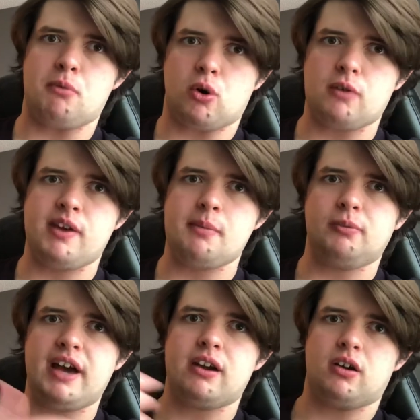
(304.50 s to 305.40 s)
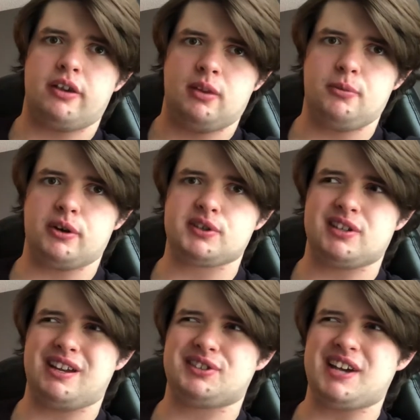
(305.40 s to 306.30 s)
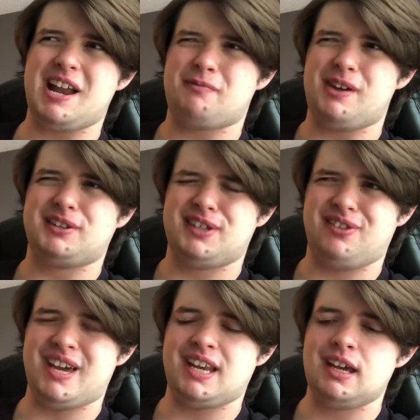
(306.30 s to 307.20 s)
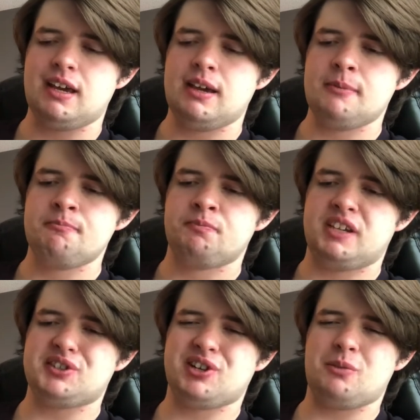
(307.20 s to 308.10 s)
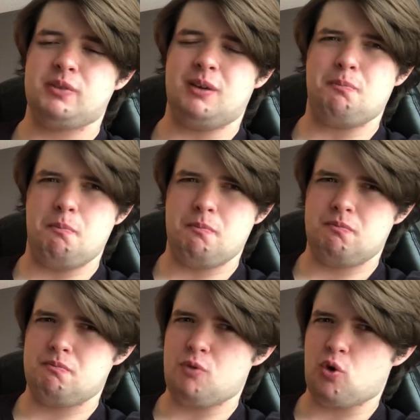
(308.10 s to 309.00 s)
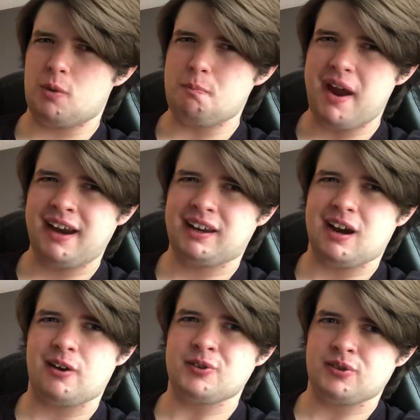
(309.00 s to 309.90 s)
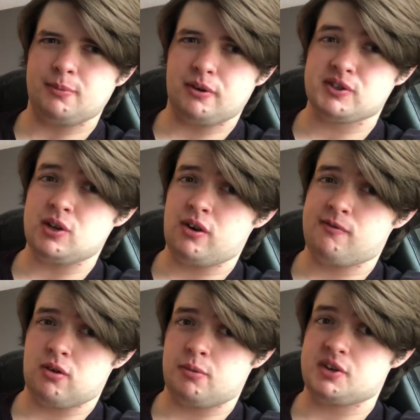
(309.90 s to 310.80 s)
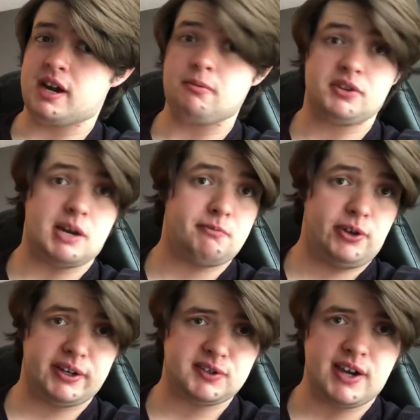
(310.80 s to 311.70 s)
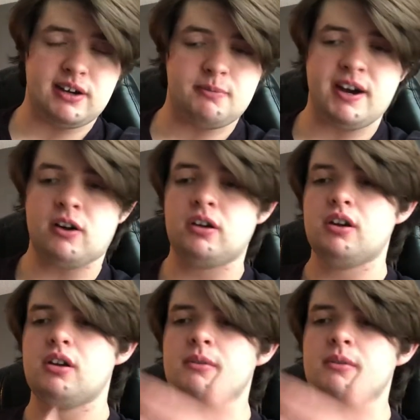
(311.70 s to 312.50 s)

more of him later on in the books. And it's kind of hinted that he's going to be a more main character in the books going forward, which I which I'm really excited about.